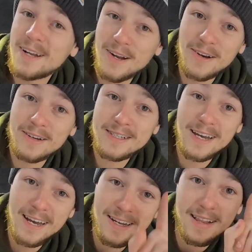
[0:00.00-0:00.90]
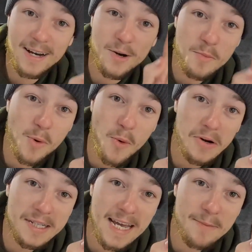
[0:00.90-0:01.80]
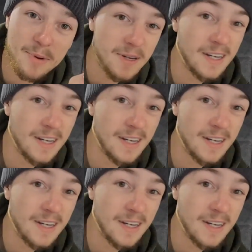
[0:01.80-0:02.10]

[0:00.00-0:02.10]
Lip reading: like I say, that #1 tip,